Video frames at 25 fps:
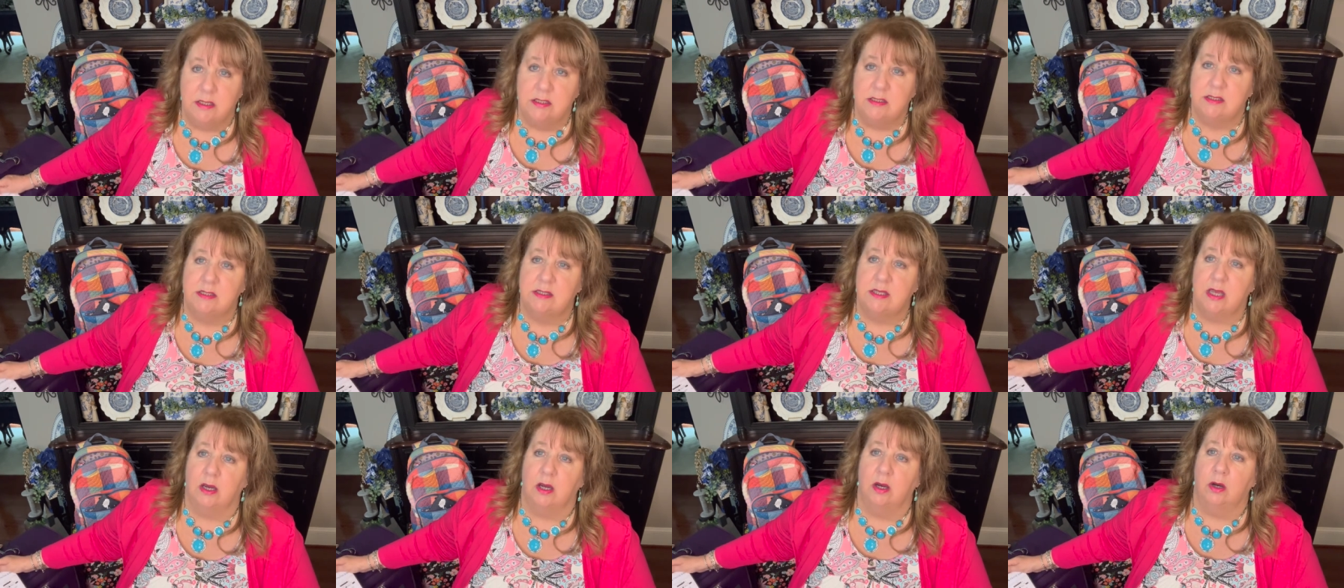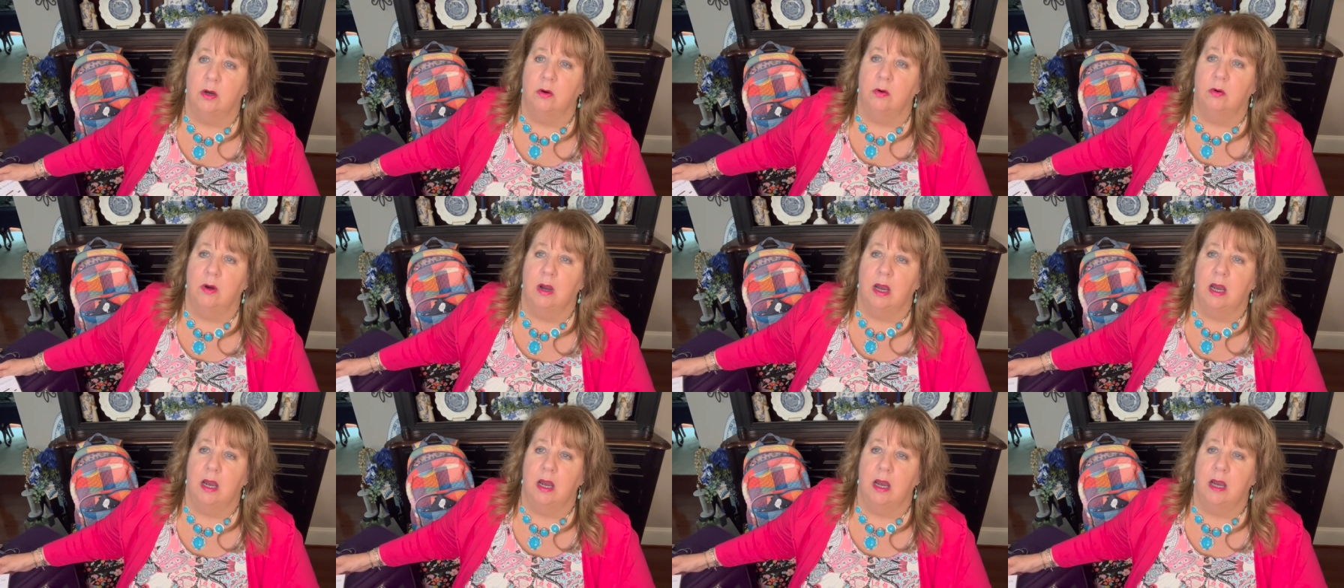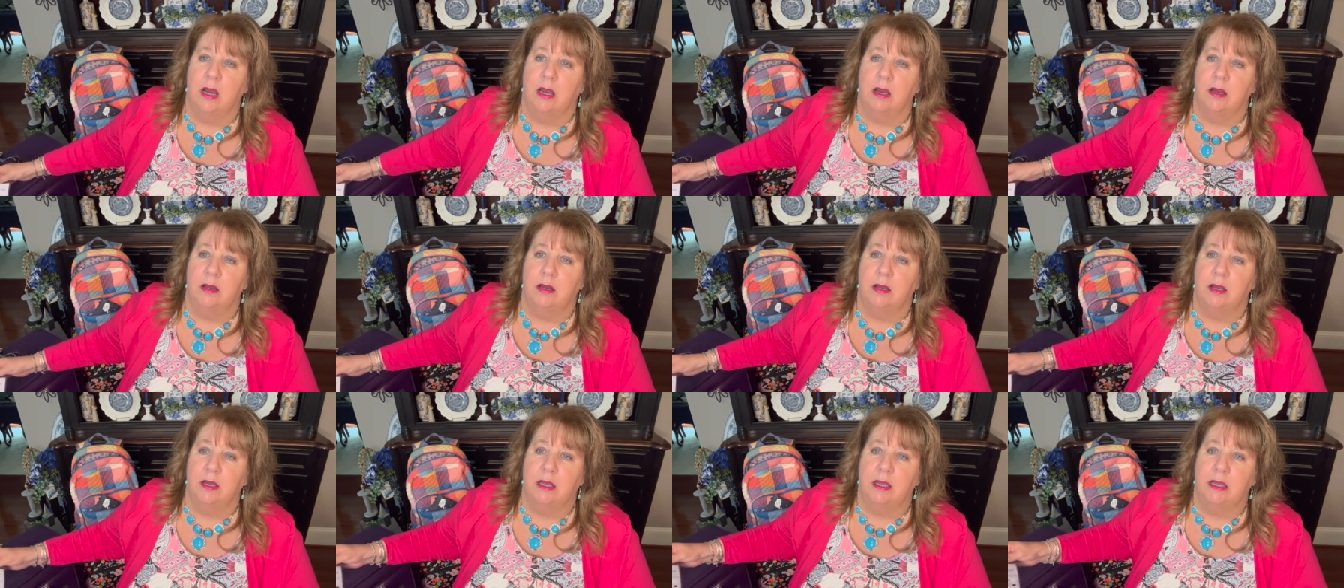So,
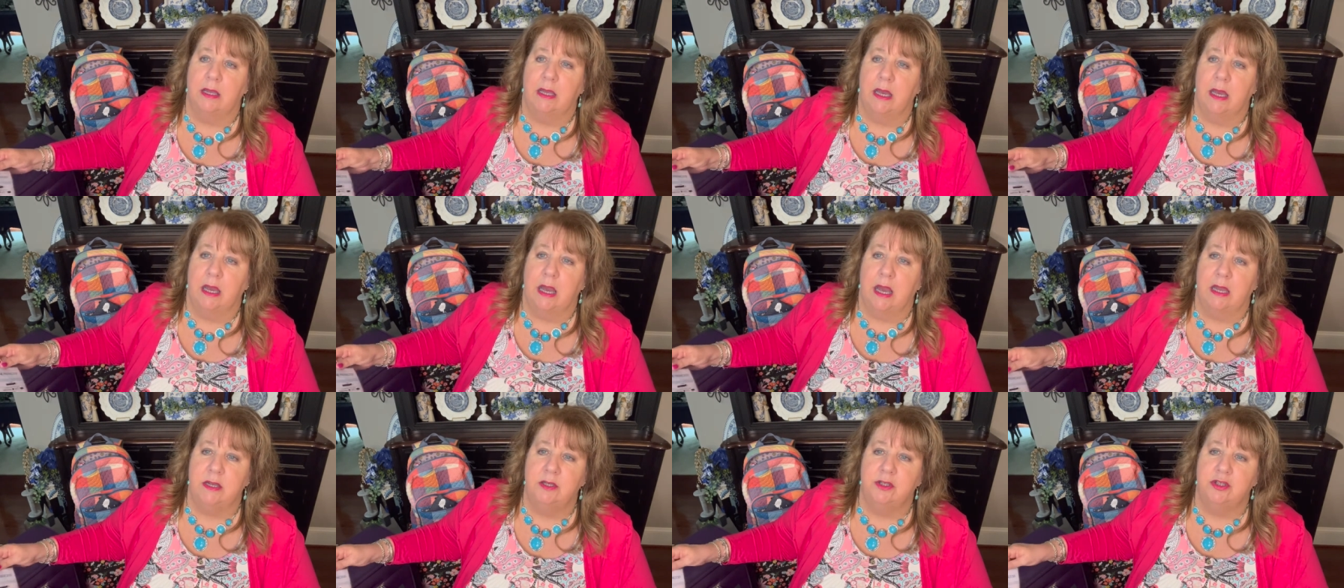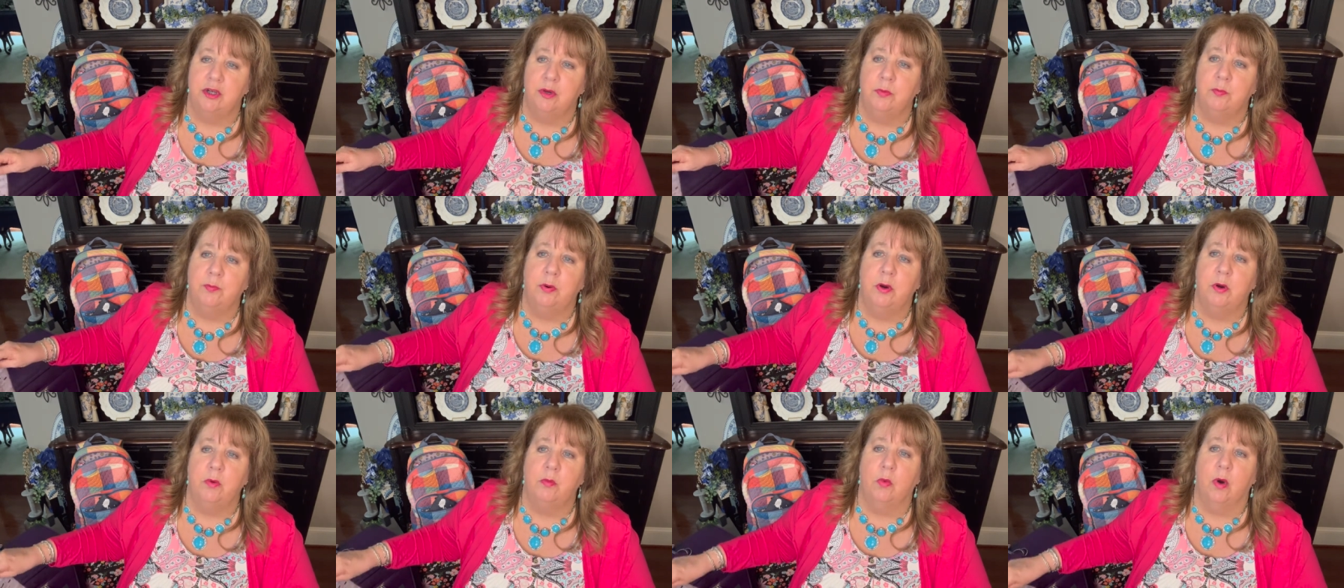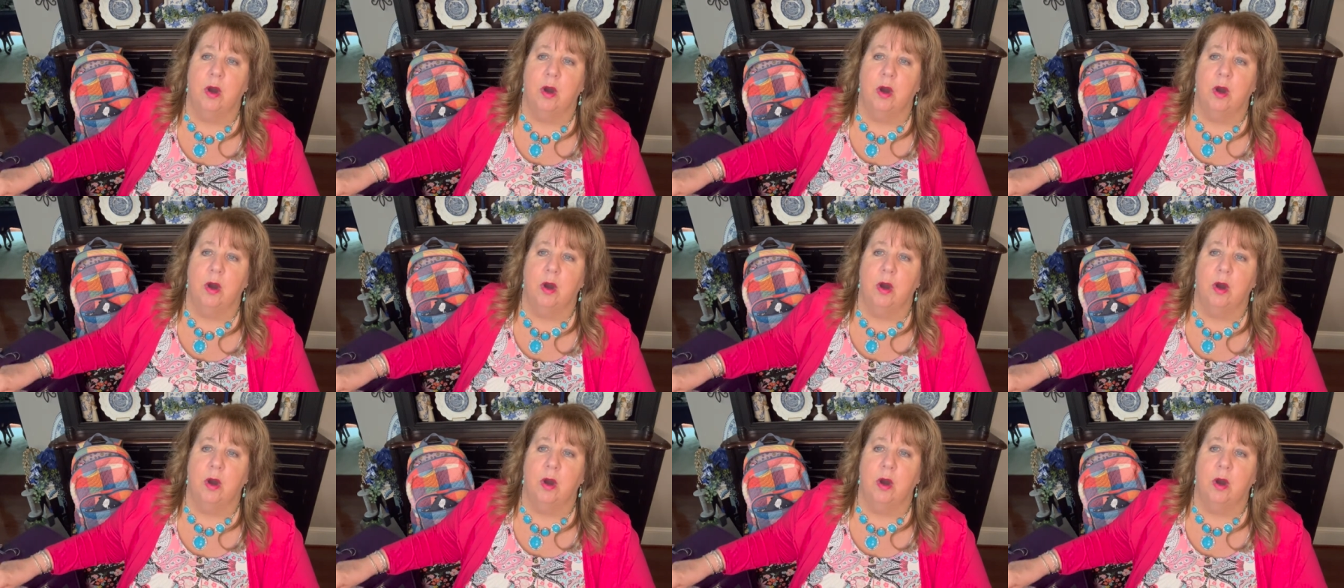uh, I do put